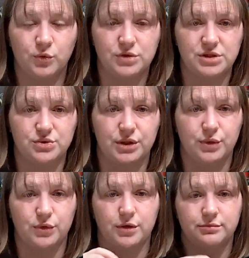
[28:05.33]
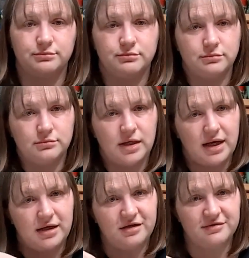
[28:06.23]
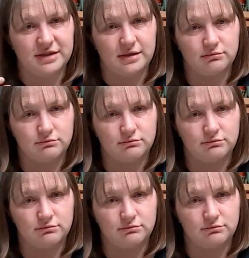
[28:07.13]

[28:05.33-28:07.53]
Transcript: which is really cool and nifty.